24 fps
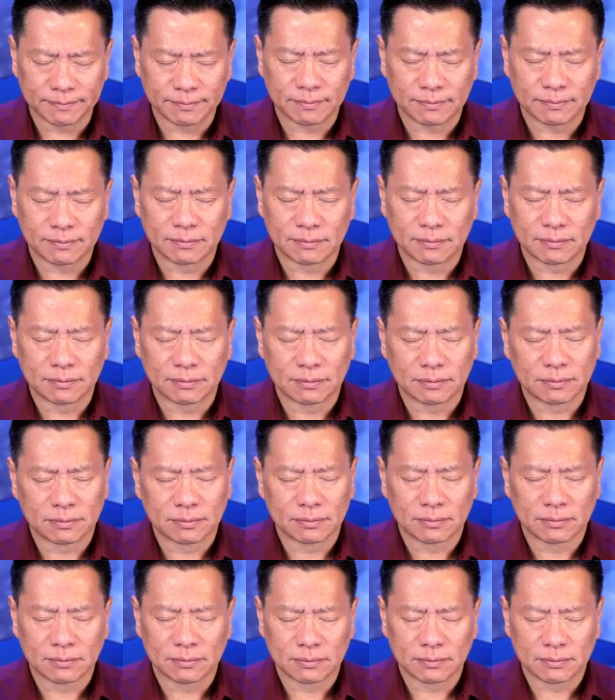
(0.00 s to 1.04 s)

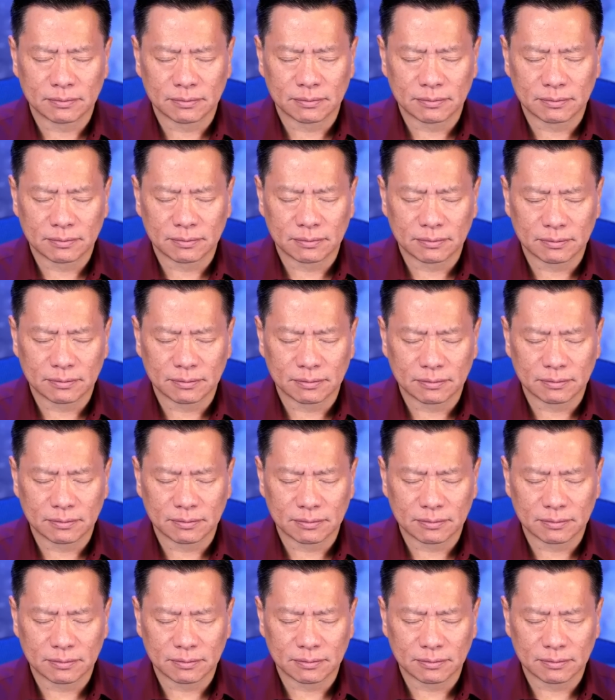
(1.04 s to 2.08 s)

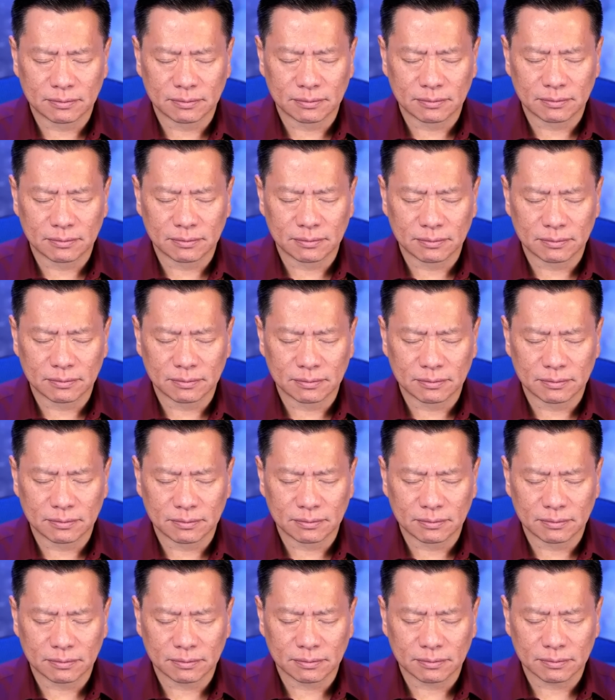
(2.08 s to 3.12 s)

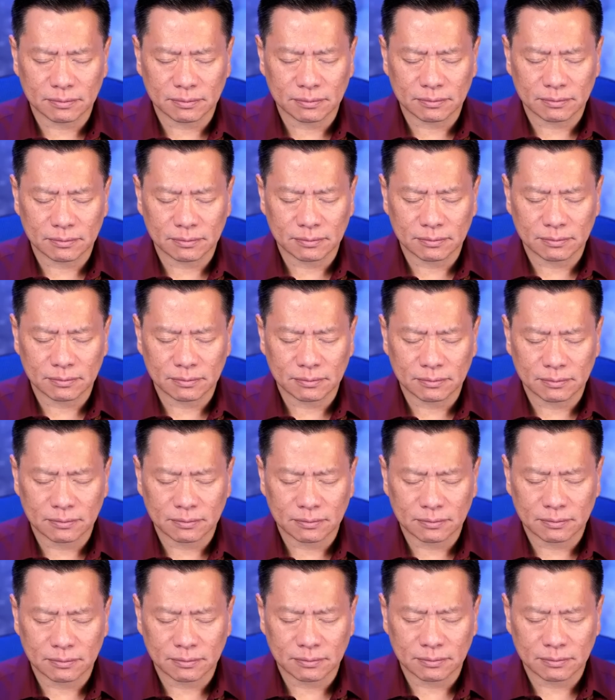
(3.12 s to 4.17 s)

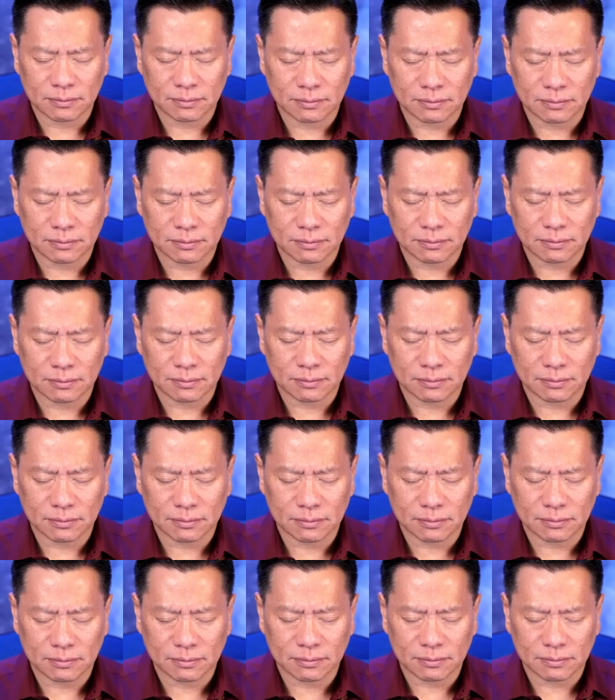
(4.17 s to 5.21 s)

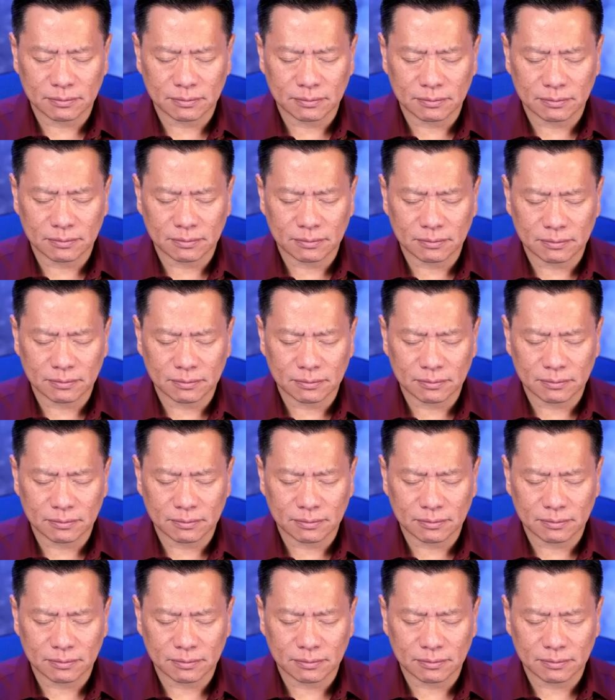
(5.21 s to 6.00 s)
Nobody speaks.